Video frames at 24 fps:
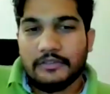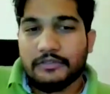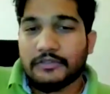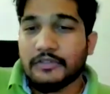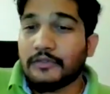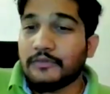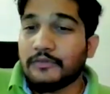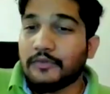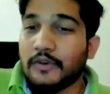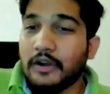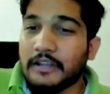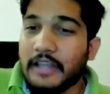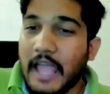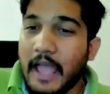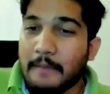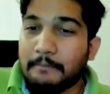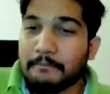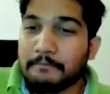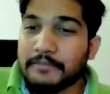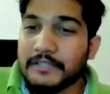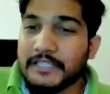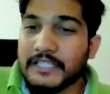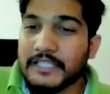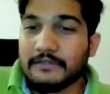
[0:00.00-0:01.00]
So what
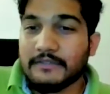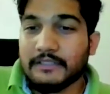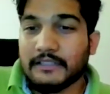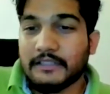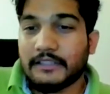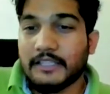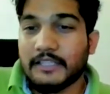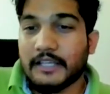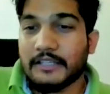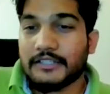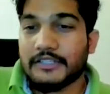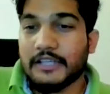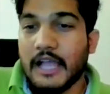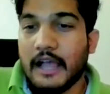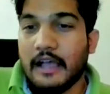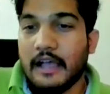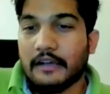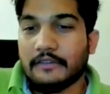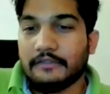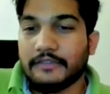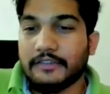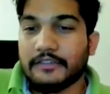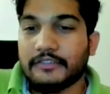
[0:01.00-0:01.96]
happens with Dasha?